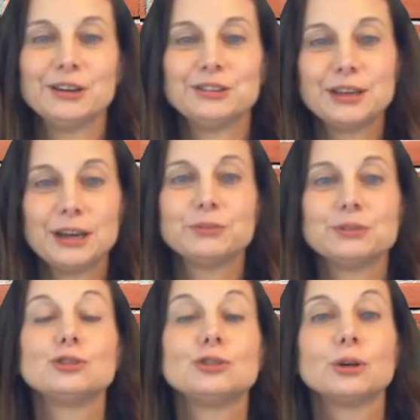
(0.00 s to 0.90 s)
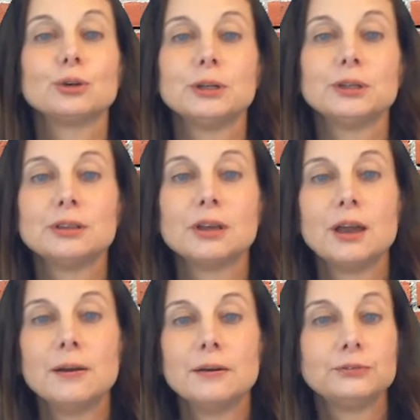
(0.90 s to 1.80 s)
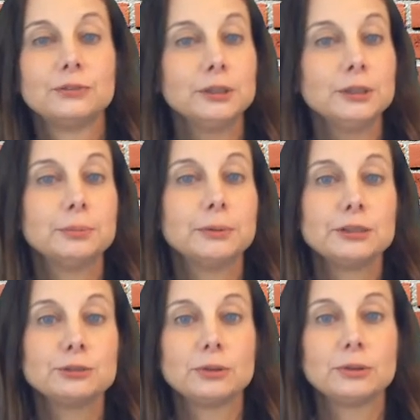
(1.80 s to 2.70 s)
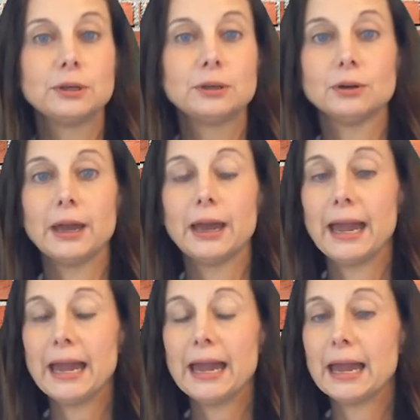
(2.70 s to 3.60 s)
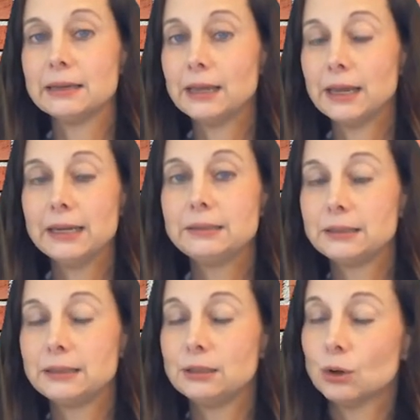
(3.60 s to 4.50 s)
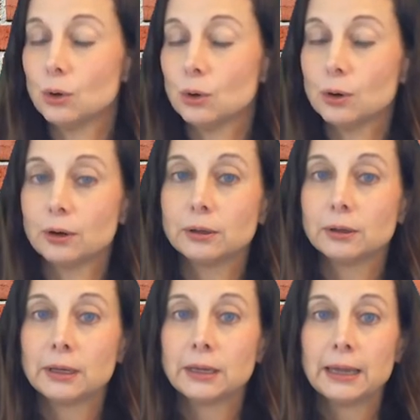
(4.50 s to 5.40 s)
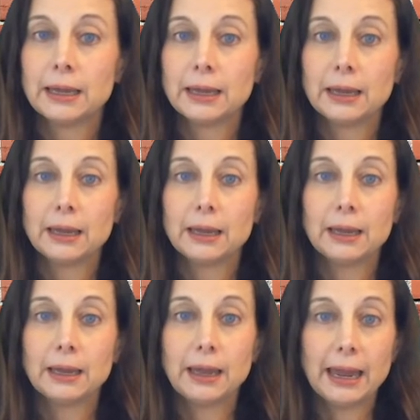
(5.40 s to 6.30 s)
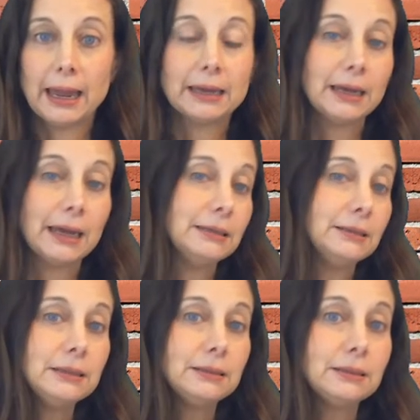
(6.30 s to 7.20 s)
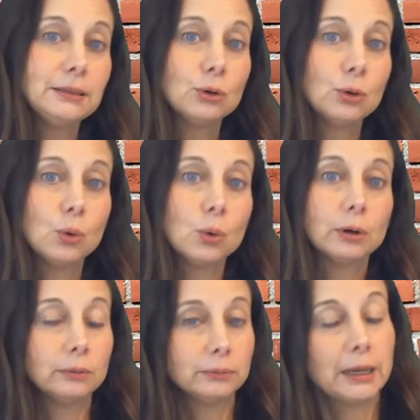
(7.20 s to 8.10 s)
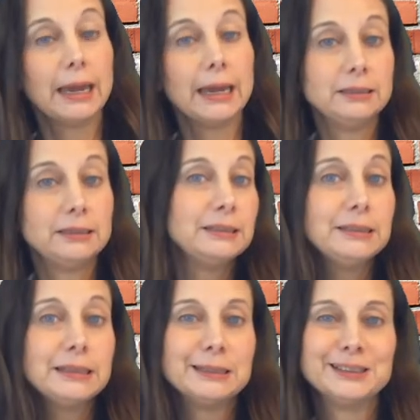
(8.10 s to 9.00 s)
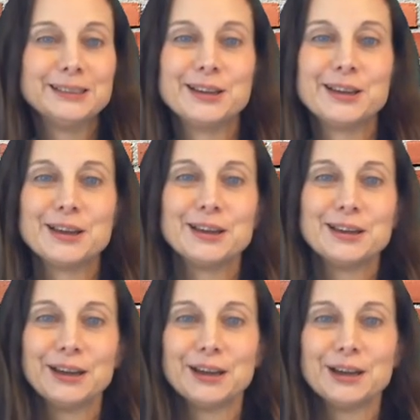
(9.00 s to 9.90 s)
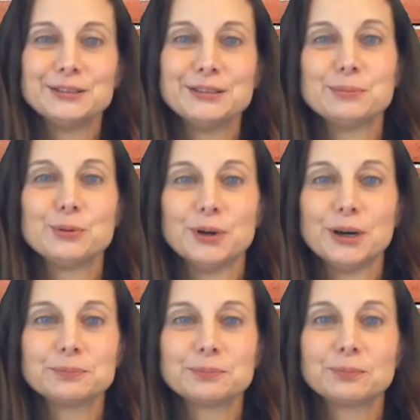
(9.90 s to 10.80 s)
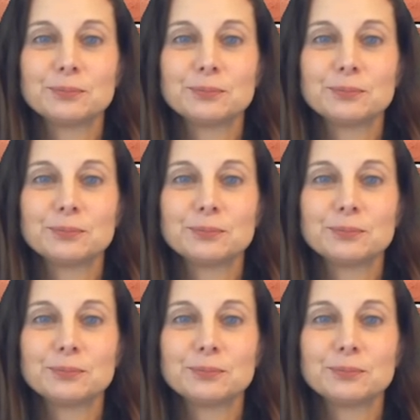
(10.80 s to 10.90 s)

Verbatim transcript: it's time for the short quiz. Fill in the blanks with either add, AD, or add, ADD, or ADD uh, number one.